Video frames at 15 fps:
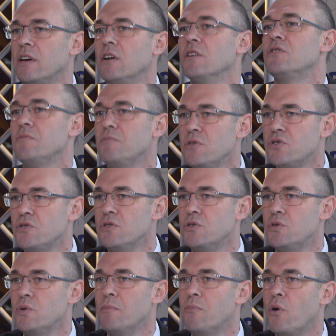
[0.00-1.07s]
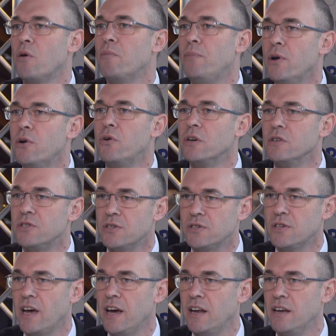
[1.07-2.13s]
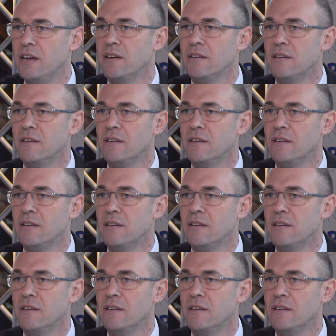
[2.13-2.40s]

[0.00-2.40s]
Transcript: contribution to a more plural society.